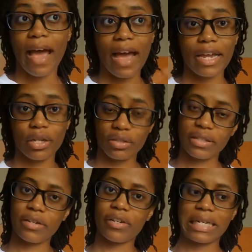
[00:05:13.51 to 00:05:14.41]
I
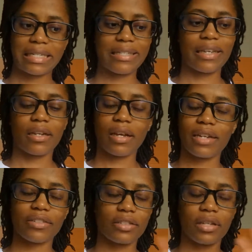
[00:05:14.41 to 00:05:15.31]
looked at her and I said,
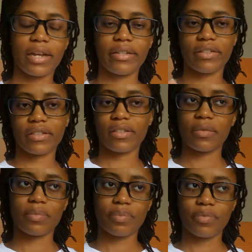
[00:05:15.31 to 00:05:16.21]
I
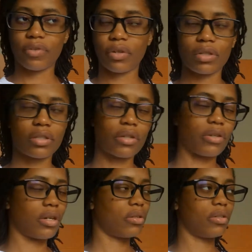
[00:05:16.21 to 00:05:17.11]
just looked
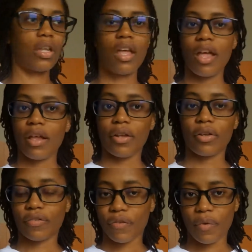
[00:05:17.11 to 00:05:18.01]
around,
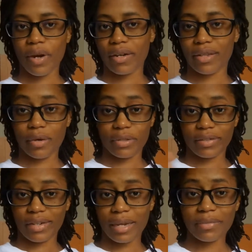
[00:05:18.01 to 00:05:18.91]
looked for where there was
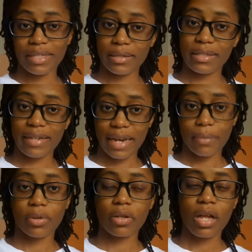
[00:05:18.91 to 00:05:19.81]
an empty
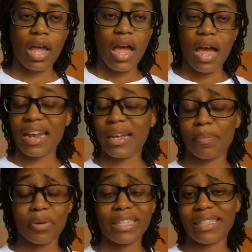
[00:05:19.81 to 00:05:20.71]
table, and I
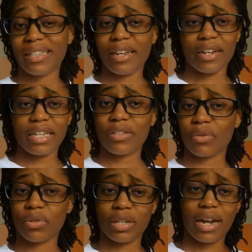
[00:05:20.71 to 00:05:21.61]
pointed there and I
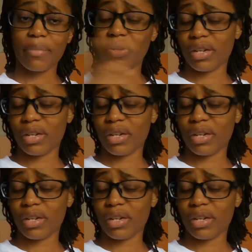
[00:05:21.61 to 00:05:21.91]
told her, I'm